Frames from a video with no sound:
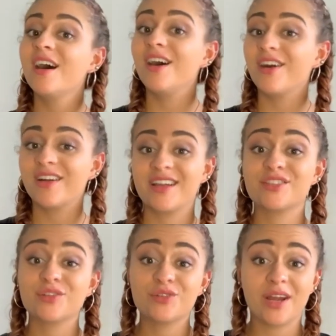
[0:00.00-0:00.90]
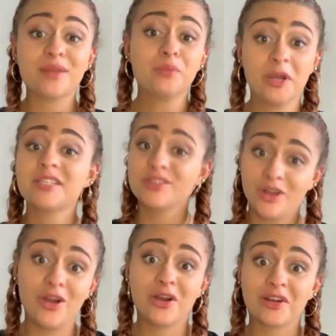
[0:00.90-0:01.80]
Alright, so drying braids is
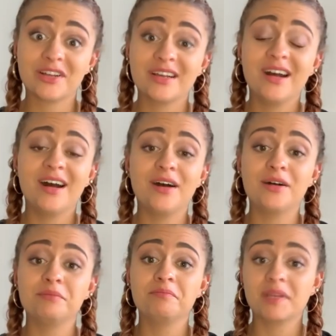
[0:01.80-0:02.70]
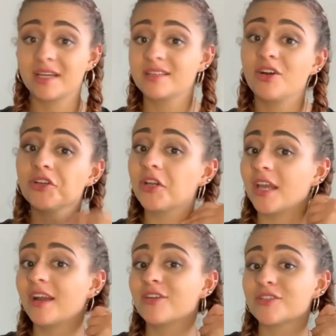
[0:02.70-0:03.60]
hard because all your
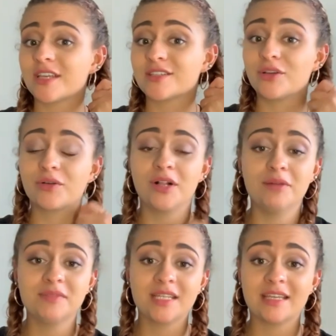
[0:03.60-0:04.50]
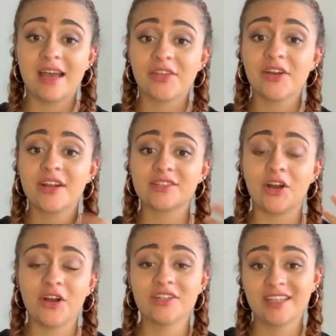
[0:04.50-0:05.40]
hair is like so clumped together. It's
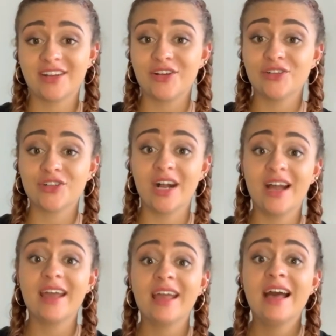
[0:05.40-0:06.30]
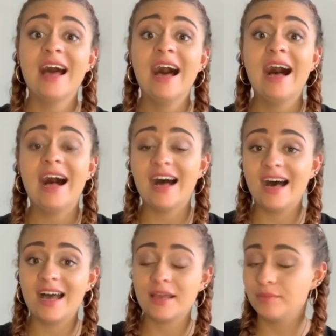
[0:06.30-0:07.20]
hard to get it all dry.
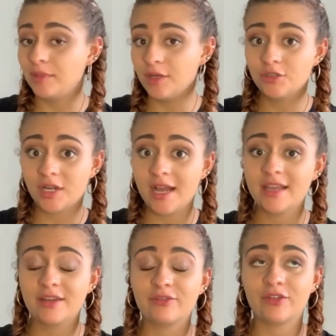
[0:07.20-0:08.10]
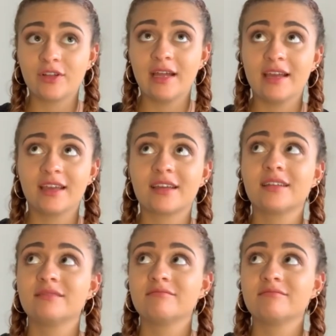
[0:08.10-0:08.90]
I blow dried it for like